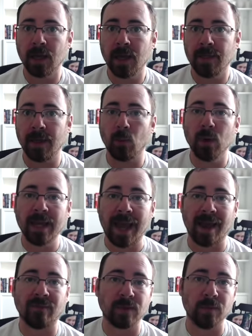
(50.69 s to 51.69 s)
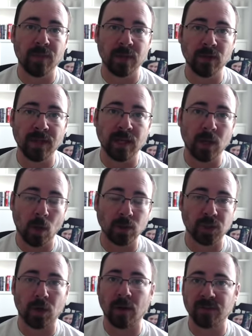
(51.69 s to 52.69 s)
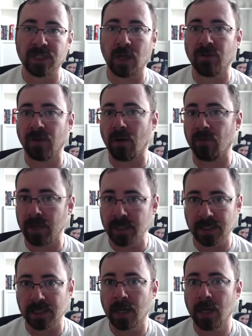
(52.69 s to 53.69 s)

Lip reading: that we have to build a culture of self-governance